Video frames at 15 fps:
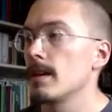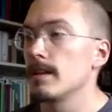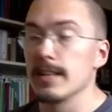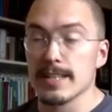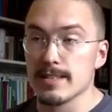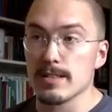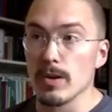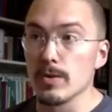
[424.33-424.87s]

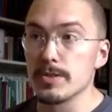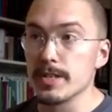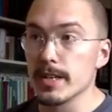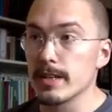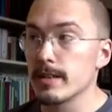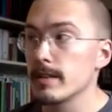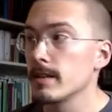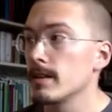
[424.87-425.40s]
less
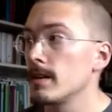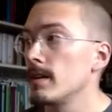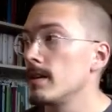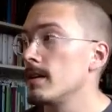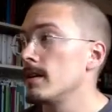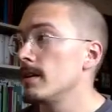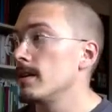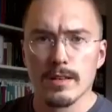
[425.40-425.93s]
logic.
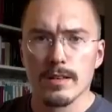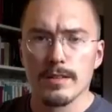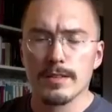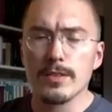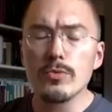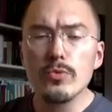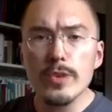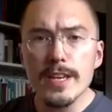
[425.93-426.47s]

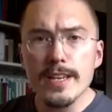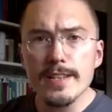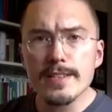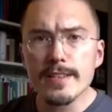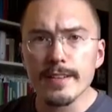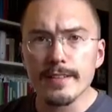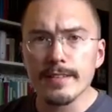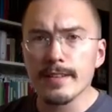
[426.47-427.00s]
The
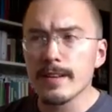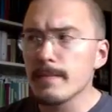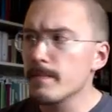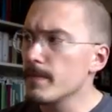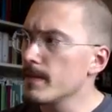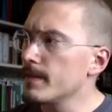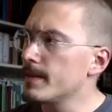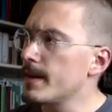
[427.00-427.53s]
reason
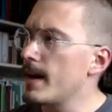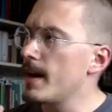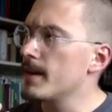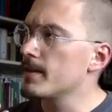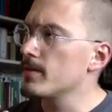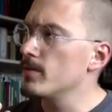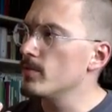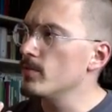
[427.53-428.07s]

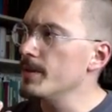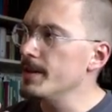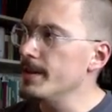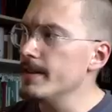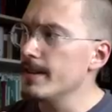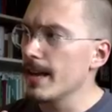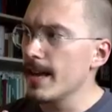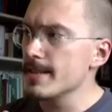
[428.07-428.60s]
that we
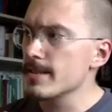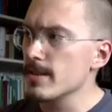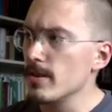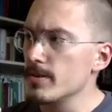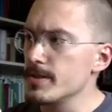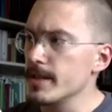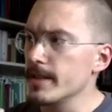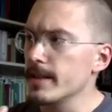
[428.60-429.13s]
need less
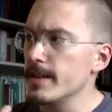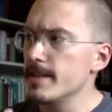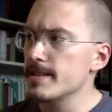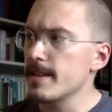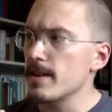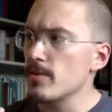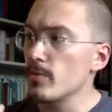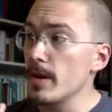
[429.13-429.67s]
logic is
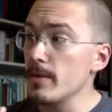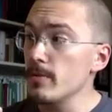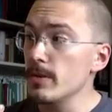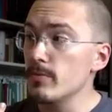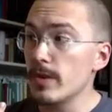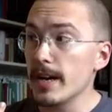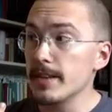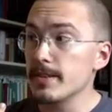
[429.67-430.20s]
that when we
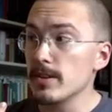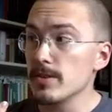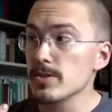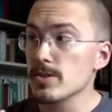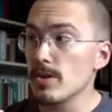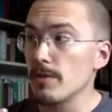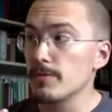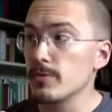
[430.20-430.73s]
write our
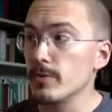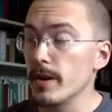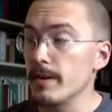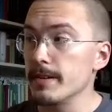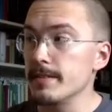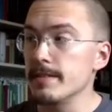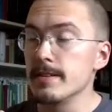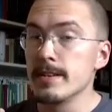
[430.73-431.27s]
software
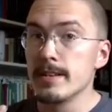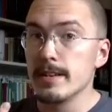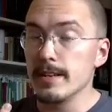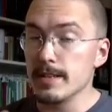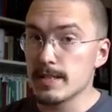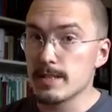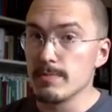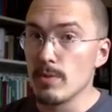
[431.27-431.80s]
in,
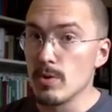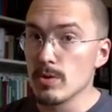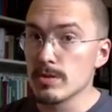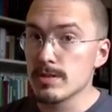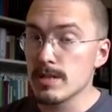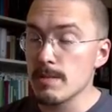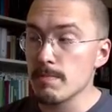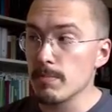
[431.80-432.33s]
in small,
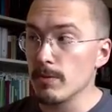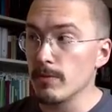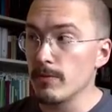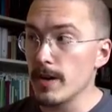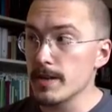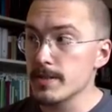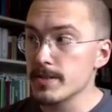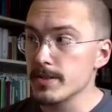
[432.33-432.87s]
simple
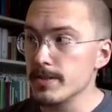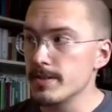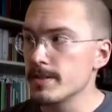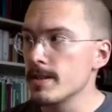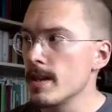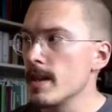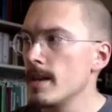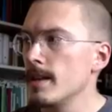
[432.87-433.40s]
functions,
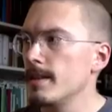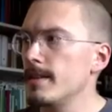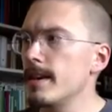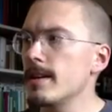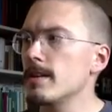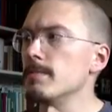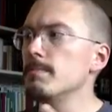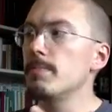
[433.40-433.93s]
they
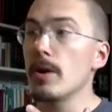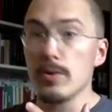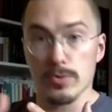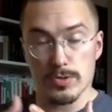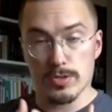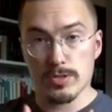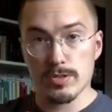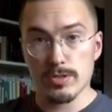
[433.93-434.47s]

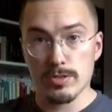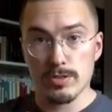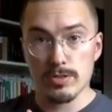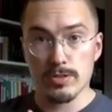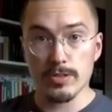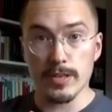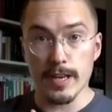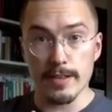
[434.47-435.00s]
compose
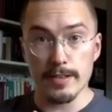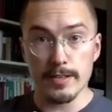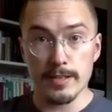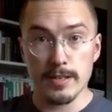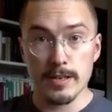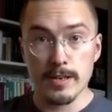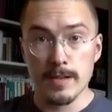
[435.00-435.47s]
together,